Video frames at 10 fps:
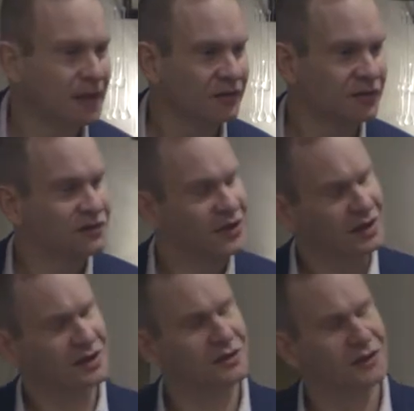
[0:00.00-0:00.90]
And so the
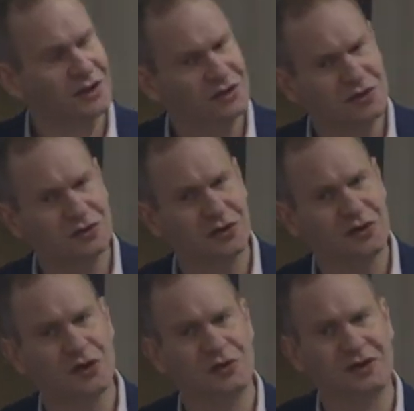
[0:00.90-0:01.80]
technique that they use on an
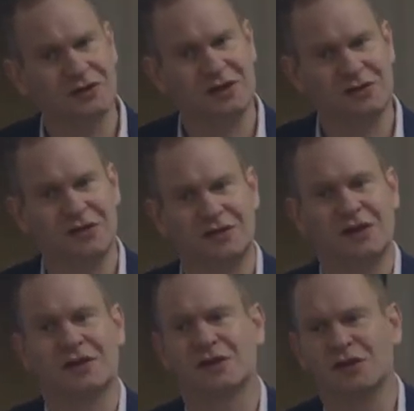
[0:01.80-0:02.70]
oil rig is actually they
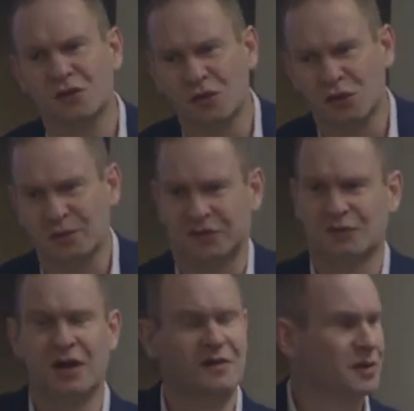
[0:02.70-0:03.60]
take an enormous
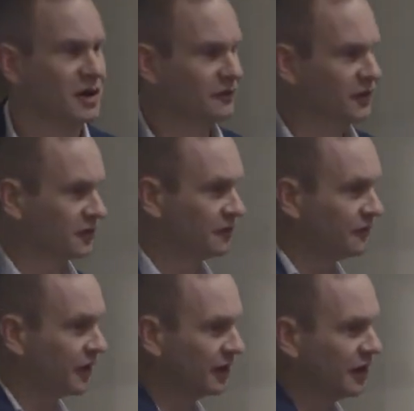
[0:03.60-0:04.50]
array of microphones on a
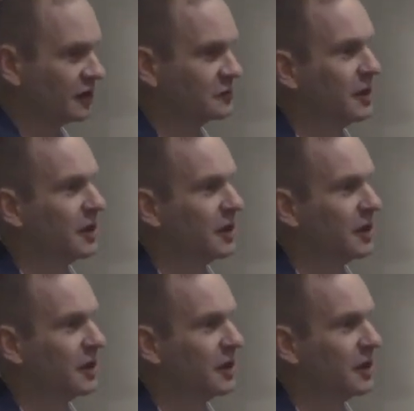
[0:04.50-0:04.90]
very large